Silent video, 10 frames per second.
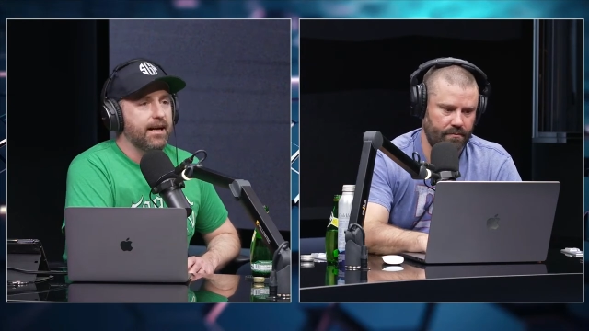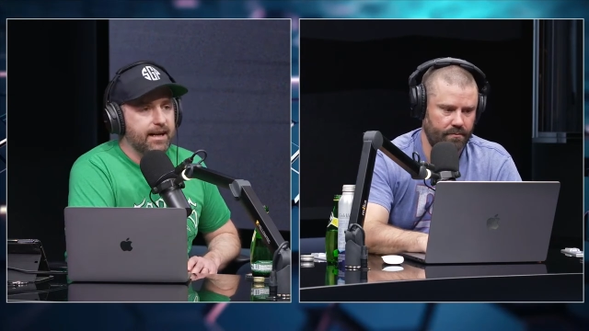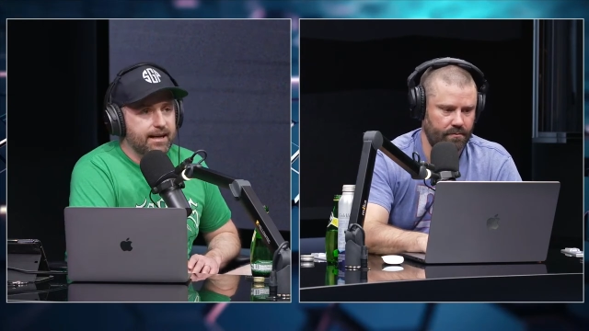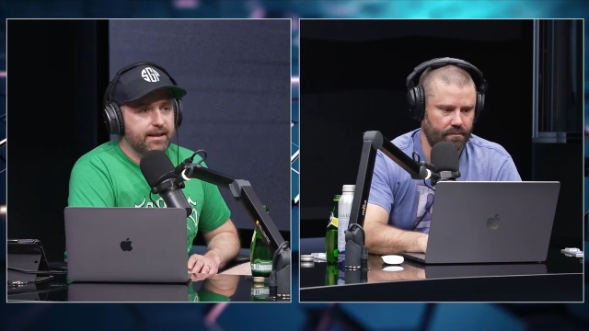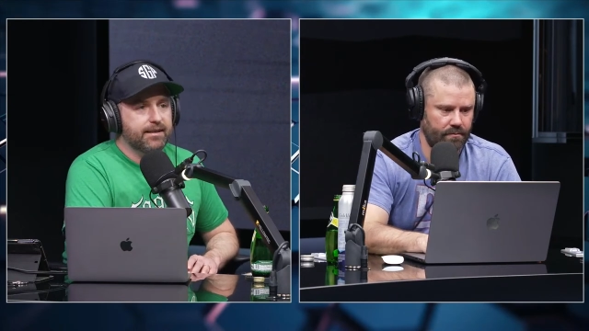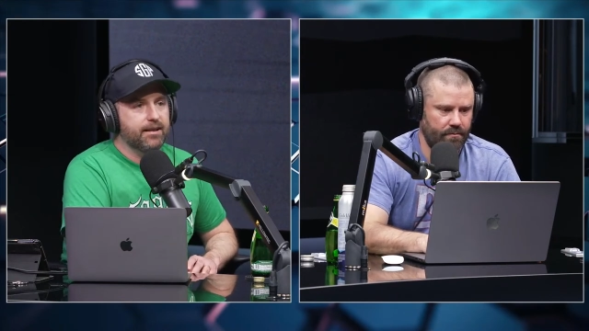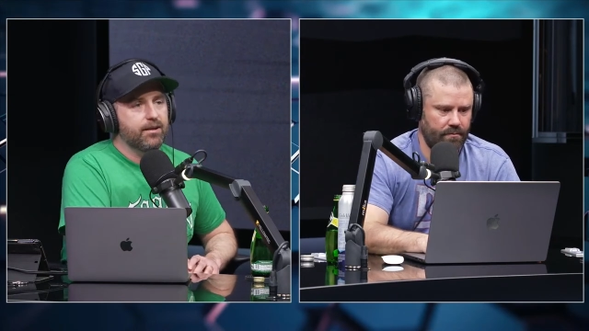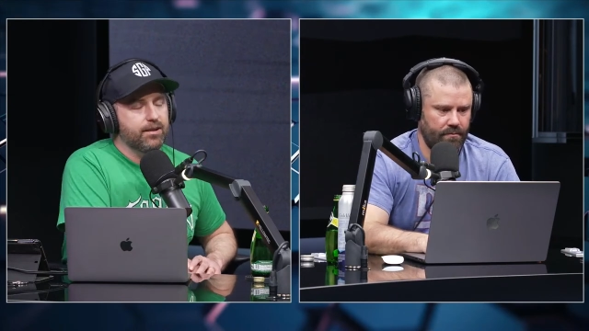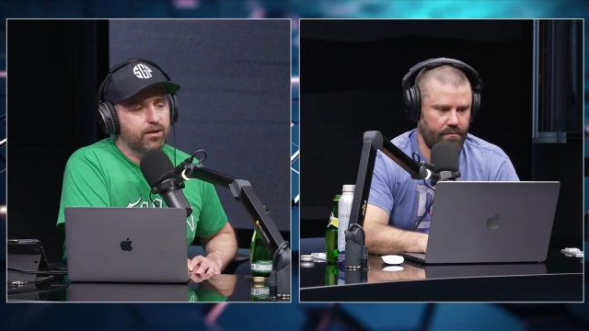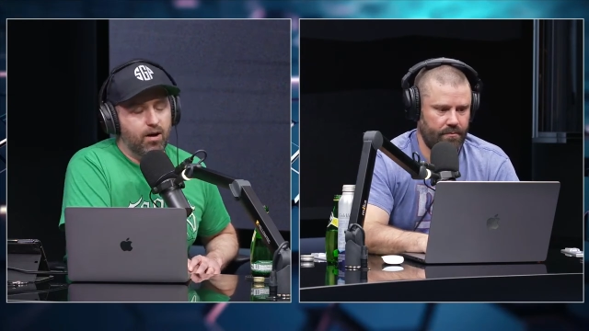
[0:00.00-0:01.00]
Speaker 1: uh, their,
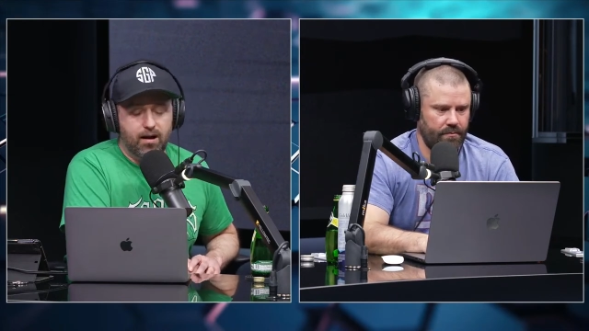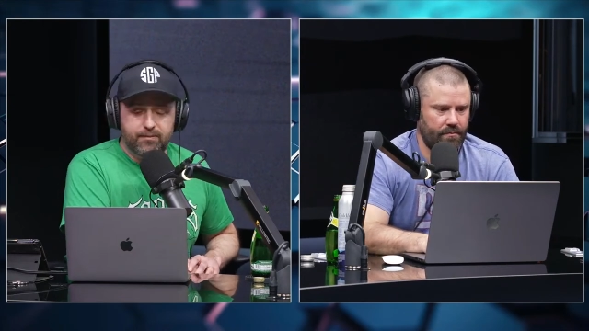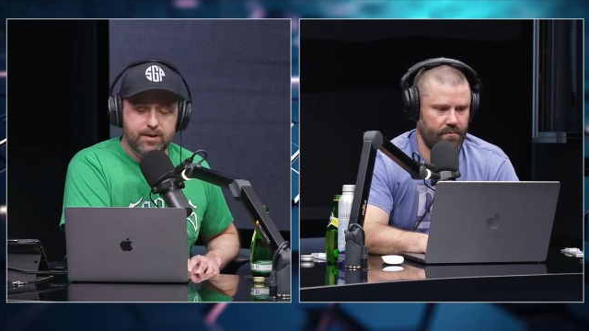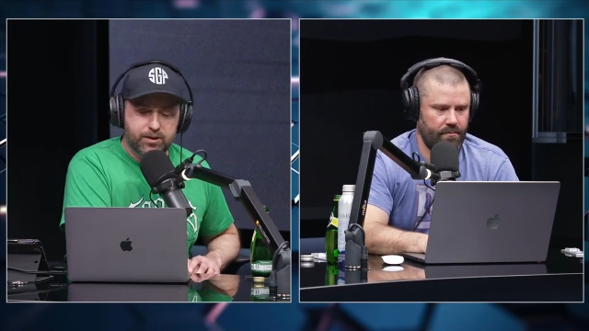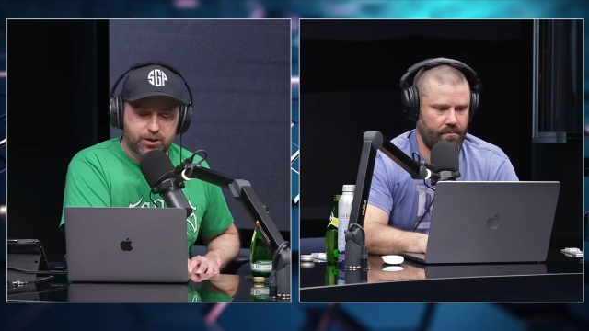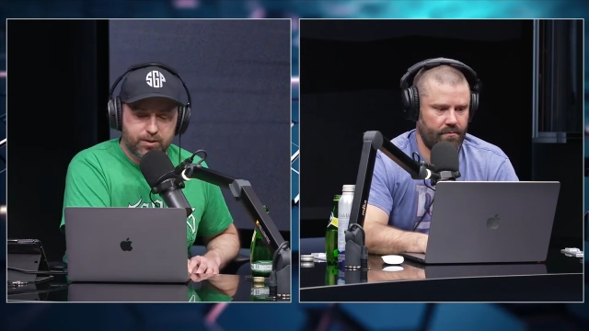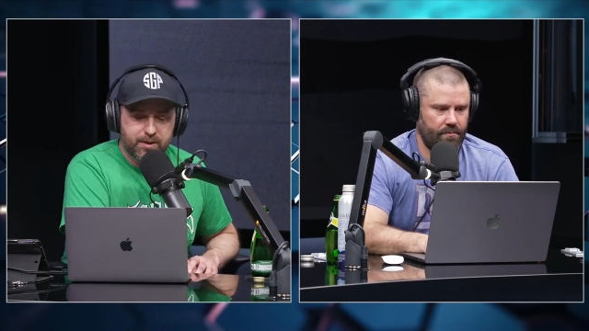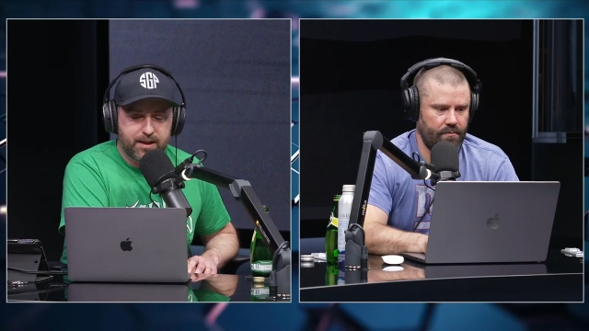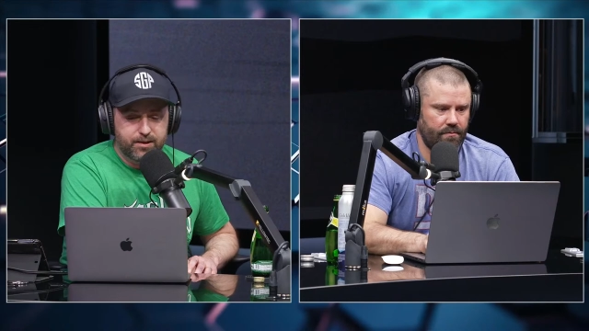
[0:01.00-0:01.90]
their offense should be,